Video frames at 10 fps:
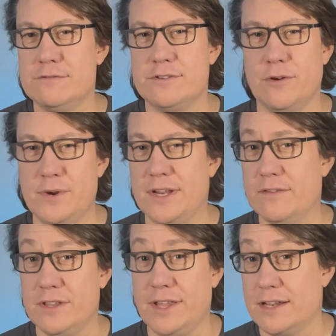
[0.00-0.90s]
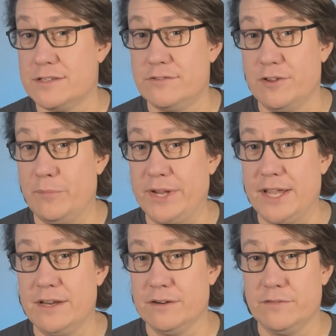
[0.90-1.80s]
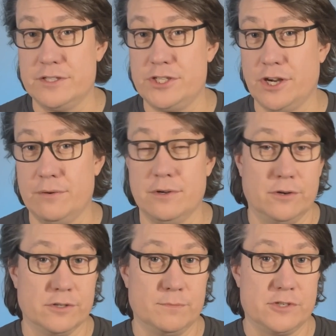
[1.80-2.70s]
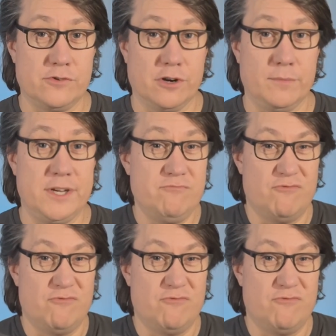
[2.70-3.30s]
so we give you the answer at the beginning of the show at Awesome Astronomy,